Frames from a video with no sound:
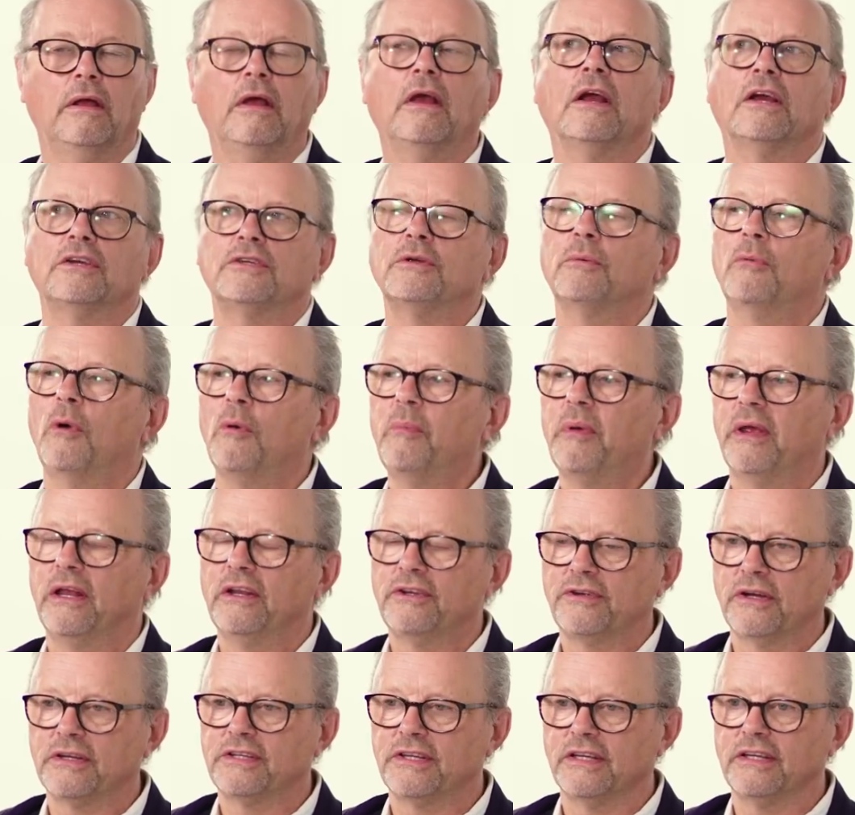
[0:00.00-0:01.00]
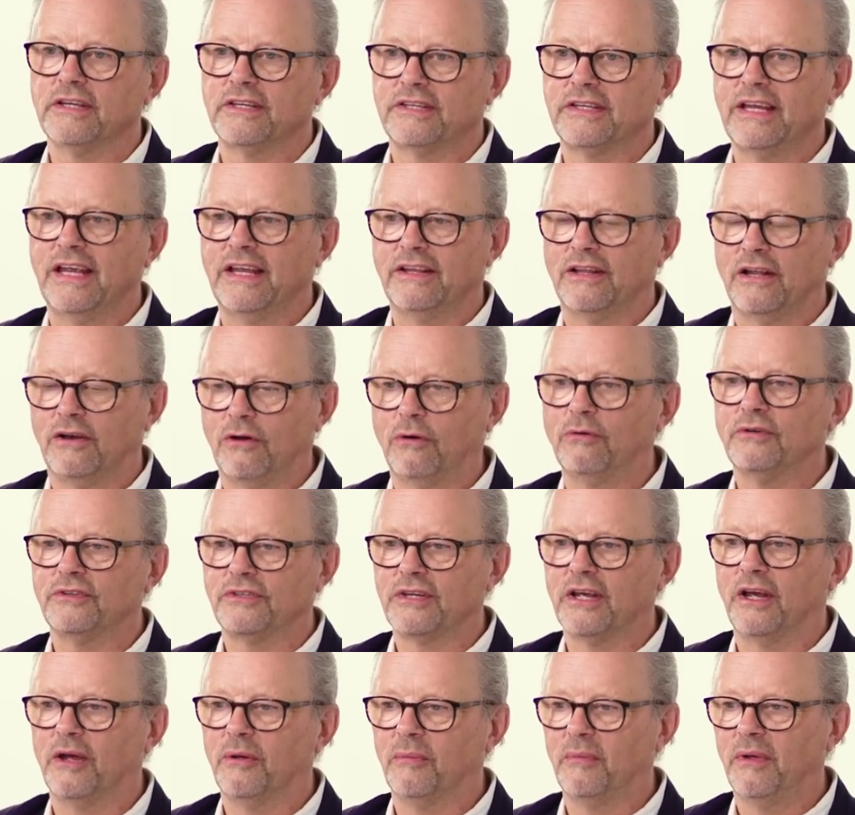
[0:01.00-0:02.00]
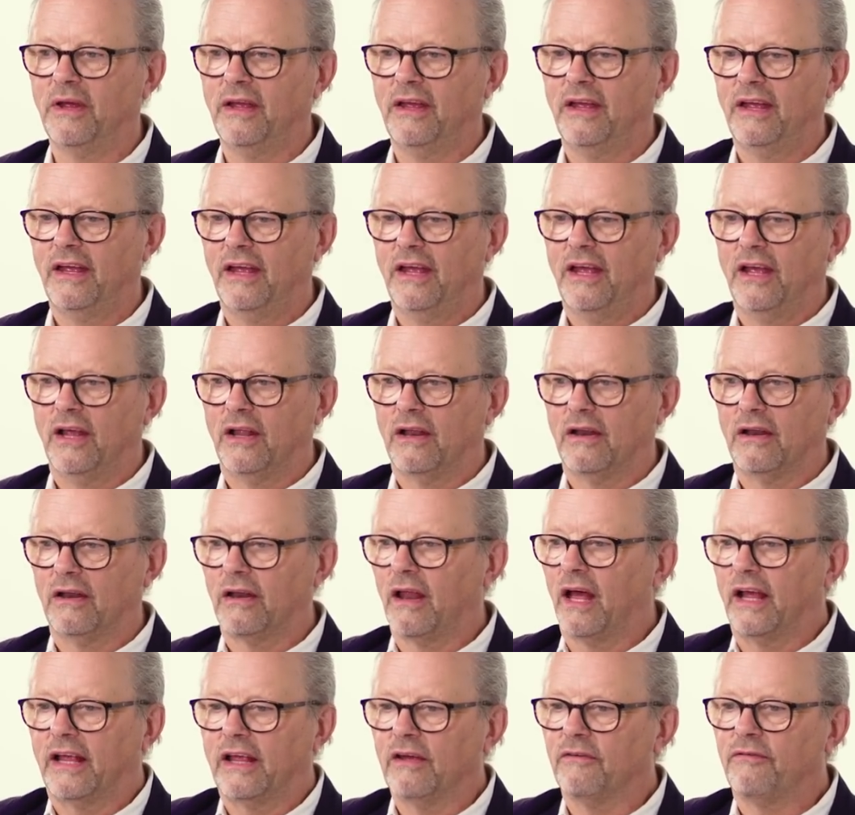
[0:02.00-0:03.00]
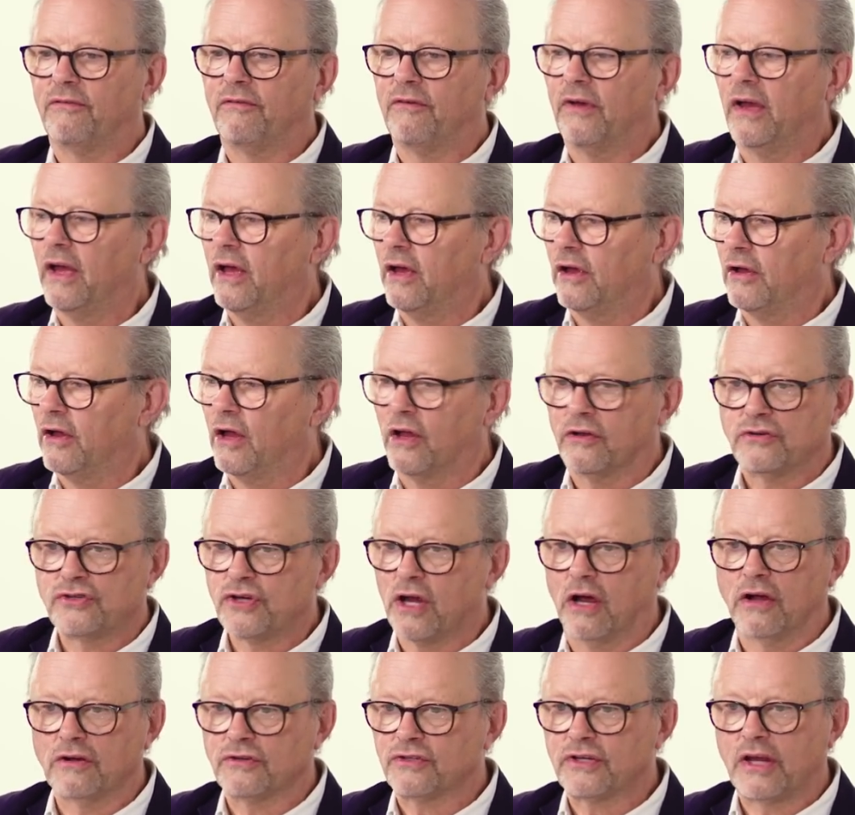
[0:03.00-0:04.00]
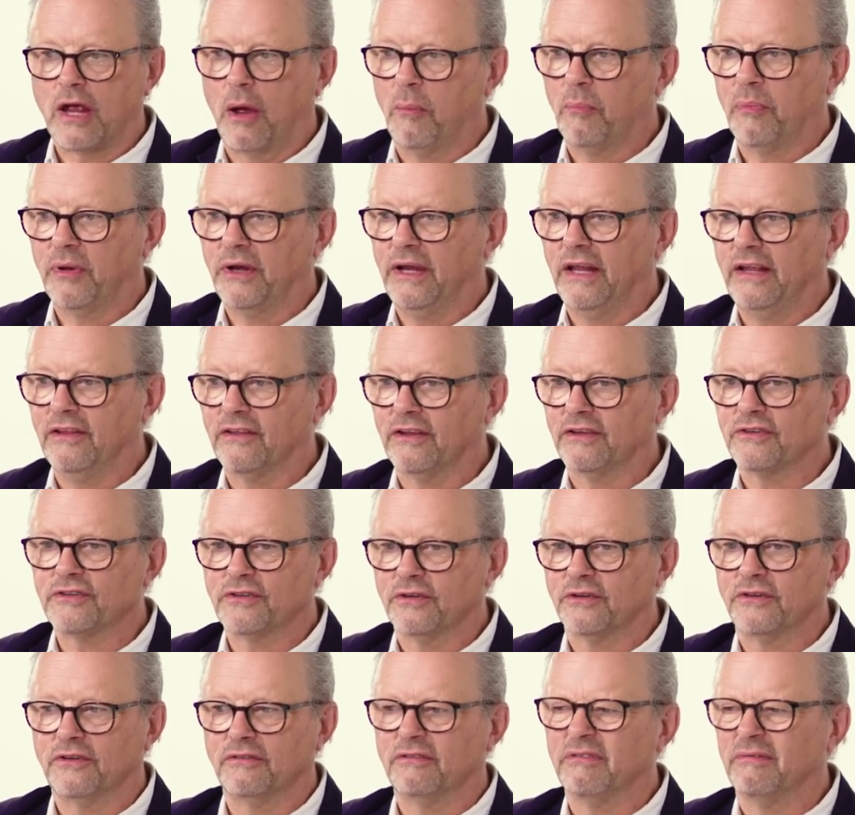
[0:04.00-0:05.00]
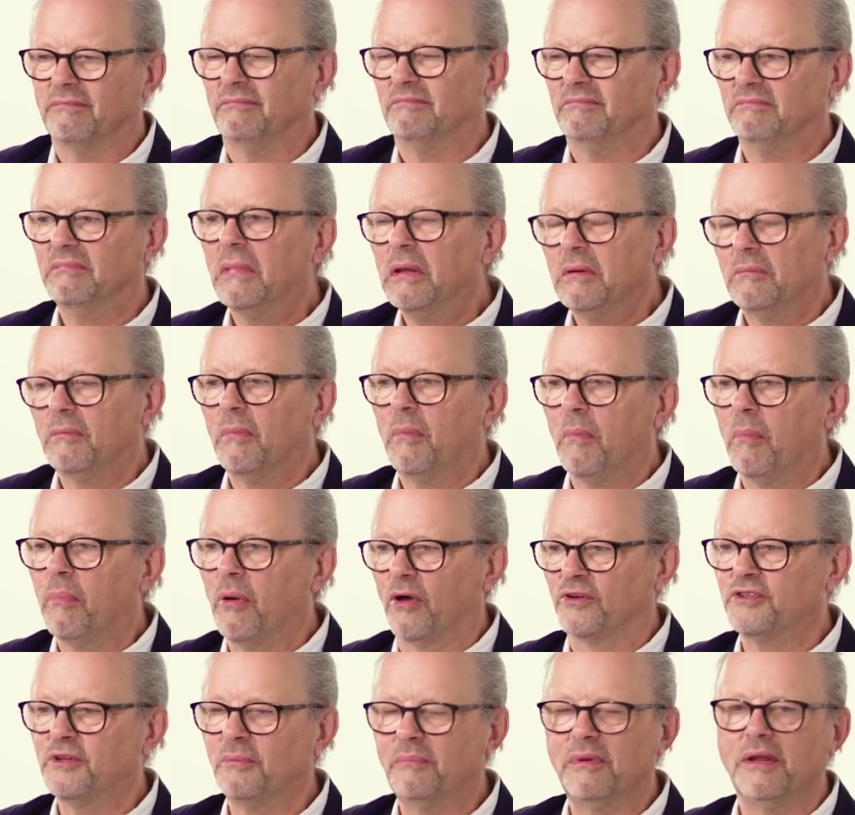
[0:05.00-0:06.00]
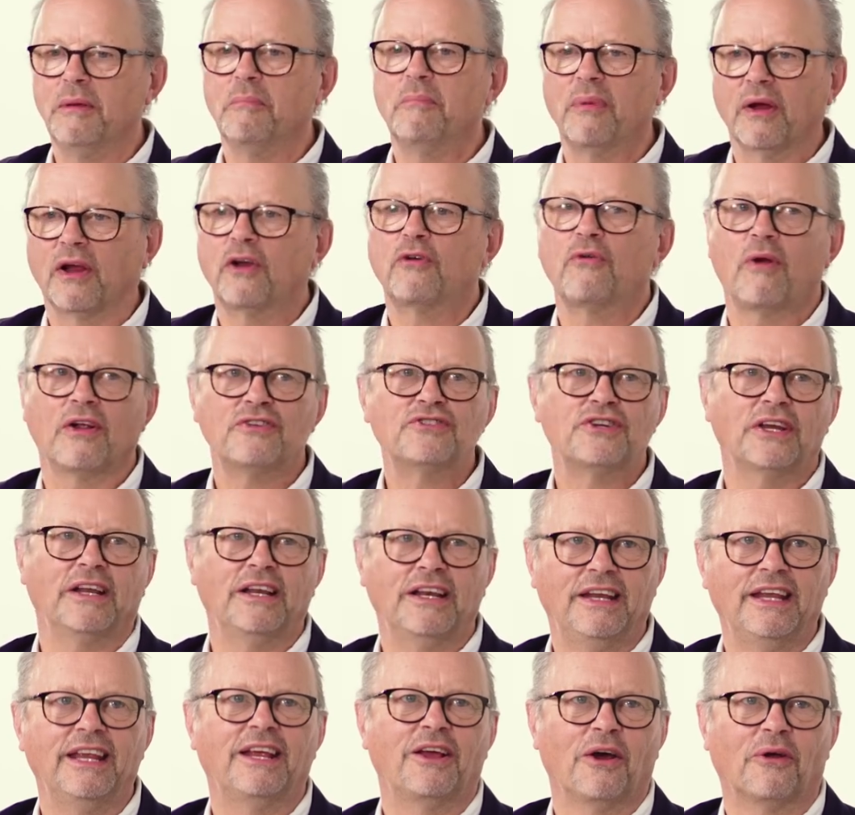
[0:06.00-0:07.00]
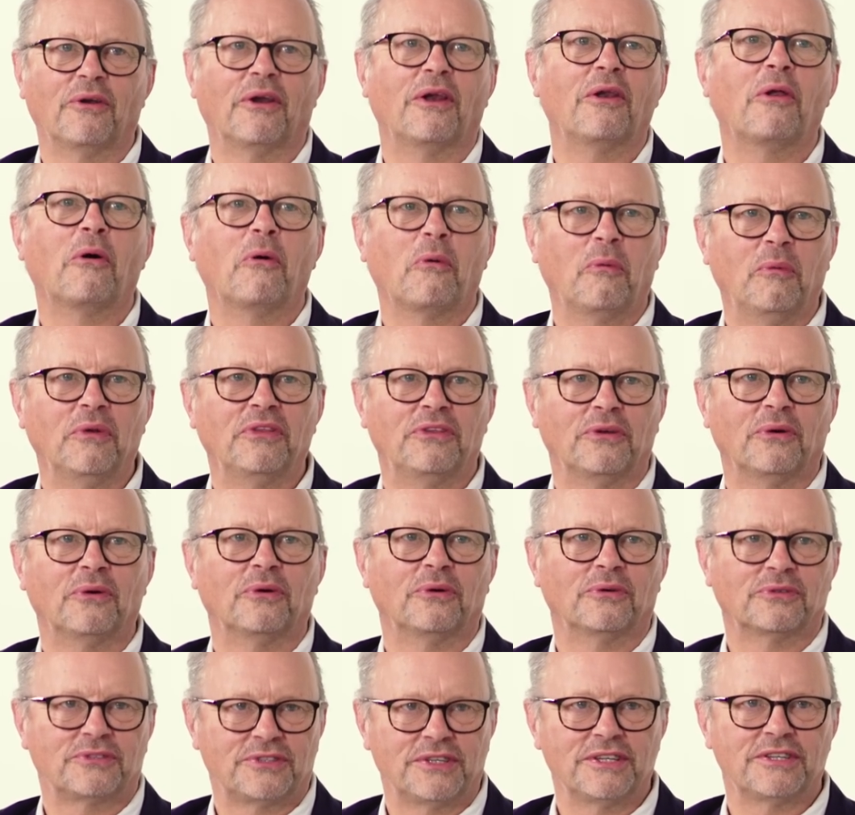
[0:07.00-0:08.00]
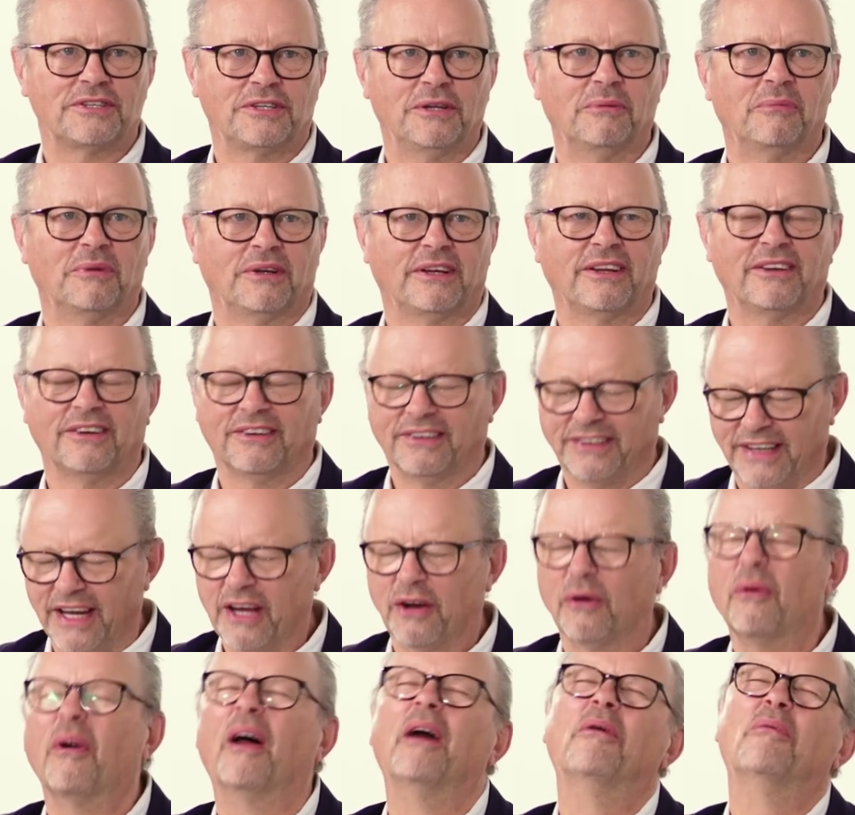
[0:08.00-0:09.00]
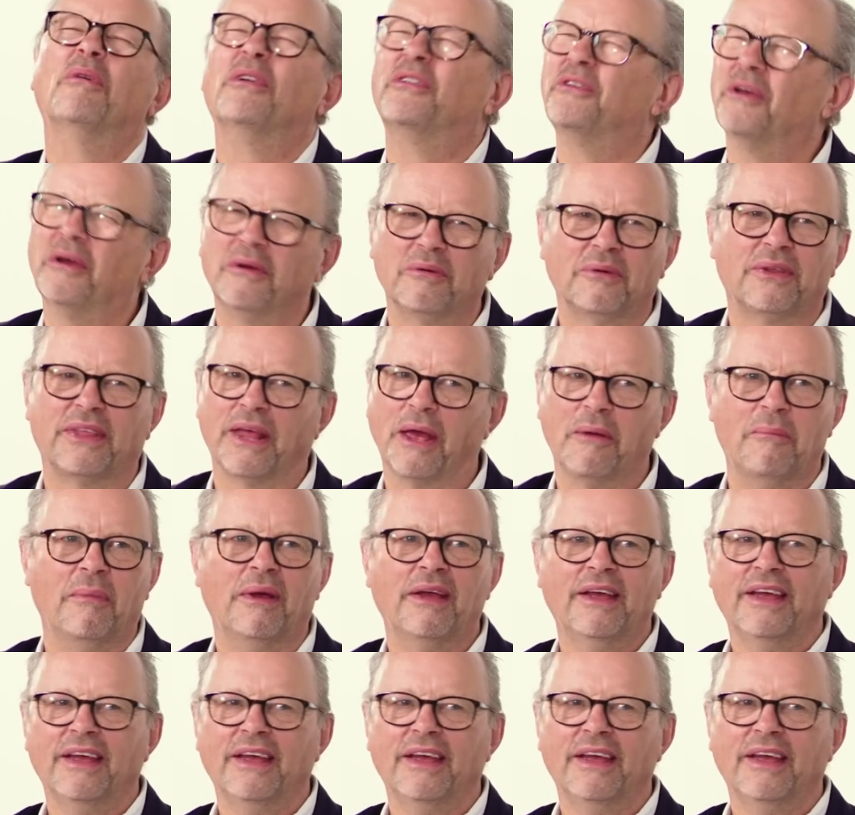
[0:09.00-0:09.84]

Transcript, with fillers: Because it will be interesting to see in the long term, like if uh, a charge company that's sort of possibly begrudgingly gone along with your system and gone, yeah, all right, we'll do it with them.